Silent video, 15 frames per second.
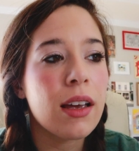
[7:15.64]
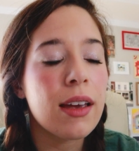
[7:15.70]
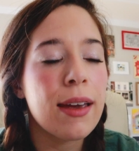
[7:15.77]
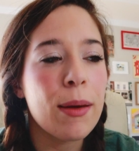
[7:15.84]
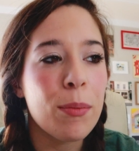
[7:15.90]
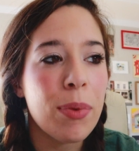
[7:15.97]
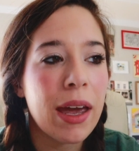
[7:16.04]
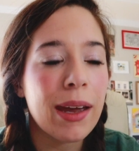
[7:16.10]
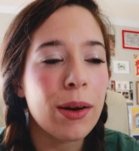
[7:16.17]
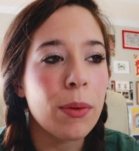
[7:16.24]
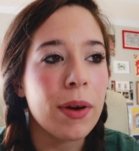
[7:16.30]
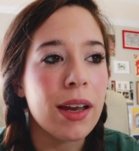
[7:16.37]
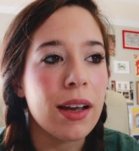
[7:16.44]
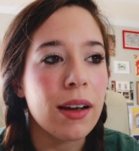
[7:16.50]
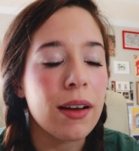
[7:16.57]

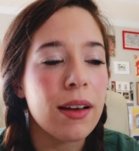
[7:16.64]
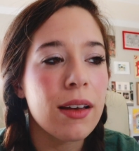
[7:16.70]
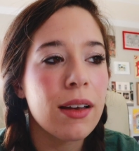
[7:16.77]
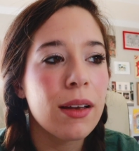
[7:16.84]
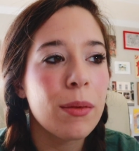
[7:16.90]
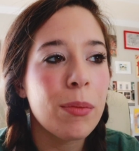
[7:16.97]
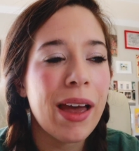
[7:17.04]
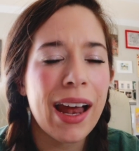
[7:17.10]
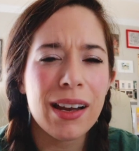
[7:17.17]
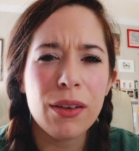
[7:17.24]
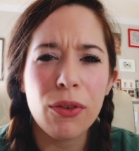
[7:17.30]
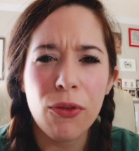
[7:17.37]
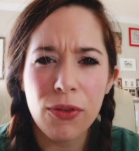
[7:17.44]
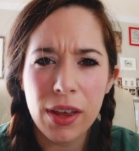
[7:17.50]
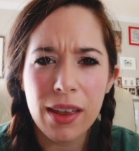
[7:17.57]
comparing
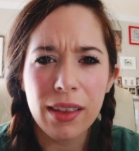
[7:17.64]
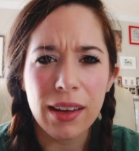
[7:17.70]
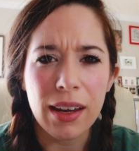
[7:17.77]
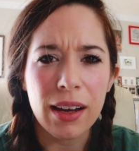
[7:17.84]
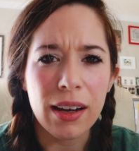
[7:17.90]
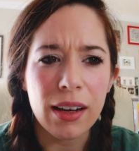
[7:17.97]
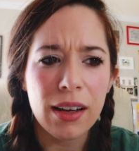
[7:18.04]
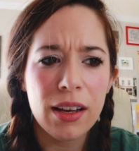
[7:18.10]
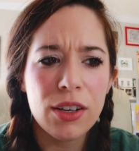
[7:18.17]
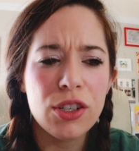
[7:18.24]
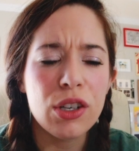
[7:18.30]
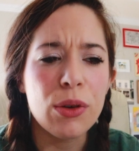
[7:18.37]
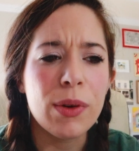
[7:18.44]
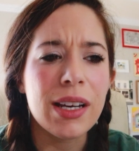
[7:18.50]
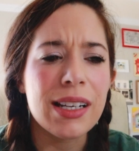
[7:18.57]
pedophilia
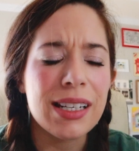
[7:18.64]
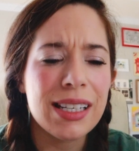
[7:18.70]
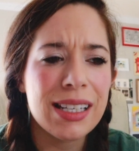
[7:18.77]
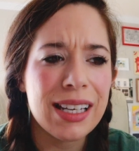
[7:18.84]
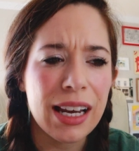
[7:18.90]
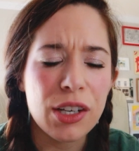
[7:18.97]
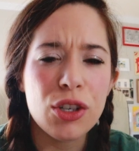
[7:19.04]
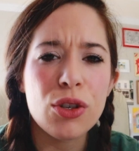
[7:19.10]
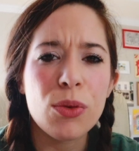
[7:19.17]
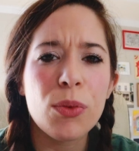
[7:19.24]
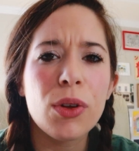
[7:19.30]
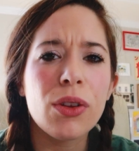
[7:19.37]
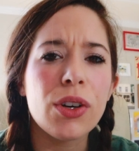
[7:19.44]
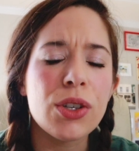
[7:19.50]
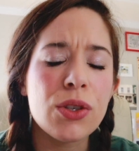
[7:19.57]
to
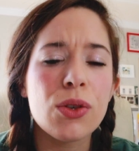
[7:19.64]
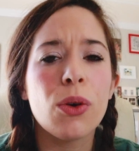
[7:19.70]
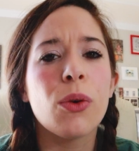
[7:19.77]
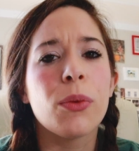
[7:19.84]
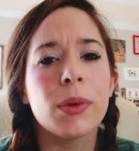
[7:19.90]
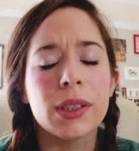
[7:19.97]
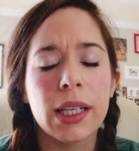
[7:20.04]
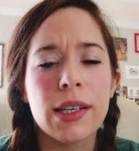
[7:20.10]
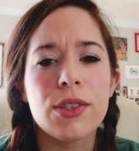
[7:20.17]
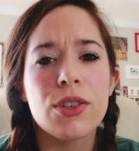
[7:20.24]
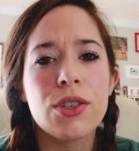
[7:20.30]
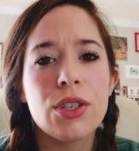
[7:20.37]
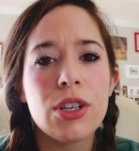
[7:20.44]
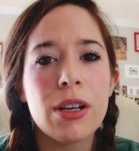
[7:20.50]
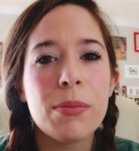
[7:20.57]
consensual adult
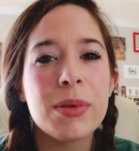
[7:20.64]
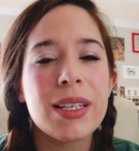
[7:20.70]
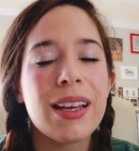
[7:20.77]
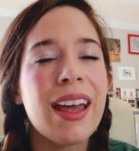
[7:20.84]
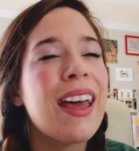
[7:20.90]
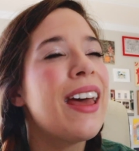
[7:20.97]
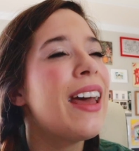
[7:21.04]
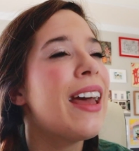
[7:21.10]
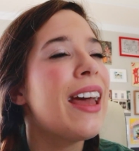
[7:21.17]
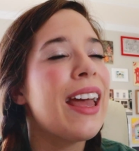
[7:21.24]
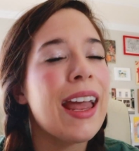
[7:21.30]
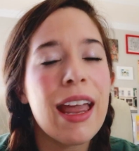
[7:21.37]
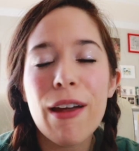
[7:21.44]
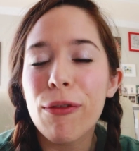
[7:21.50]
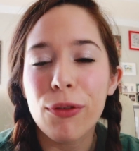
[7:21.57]
relationships,
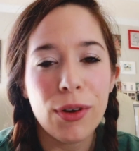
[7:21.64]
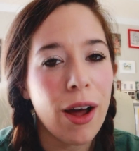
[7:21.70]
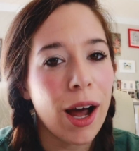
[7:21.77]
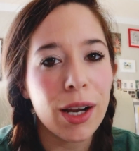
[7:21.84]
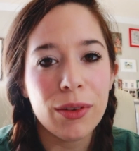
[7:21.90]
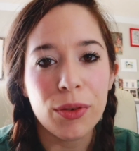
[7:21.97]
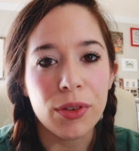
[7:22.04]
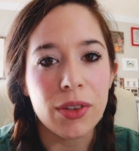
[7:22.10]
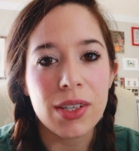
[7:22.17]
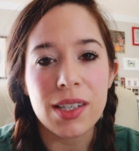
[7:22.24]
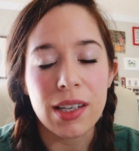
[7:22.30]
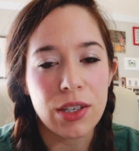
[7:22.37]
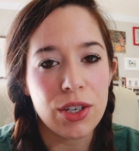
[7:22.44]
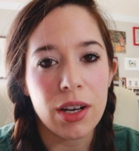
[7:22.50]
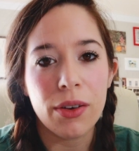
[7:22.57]
if not for the
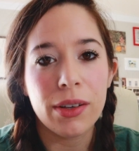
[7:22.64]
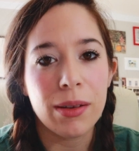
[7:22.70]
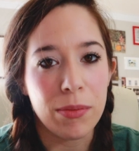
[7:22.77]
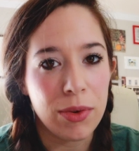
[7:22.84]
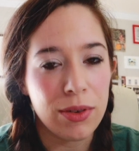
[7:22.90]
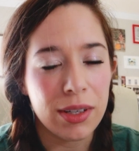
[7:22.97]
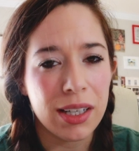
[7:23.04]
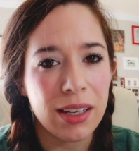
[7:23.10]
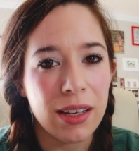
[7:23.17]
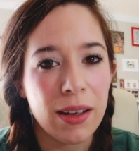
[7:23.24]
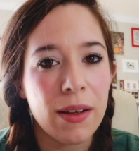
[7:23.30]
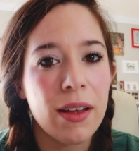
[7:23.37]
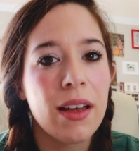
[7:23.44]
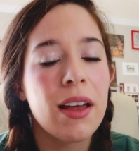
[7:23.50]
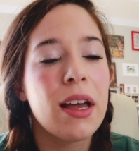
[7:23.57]
CGL community,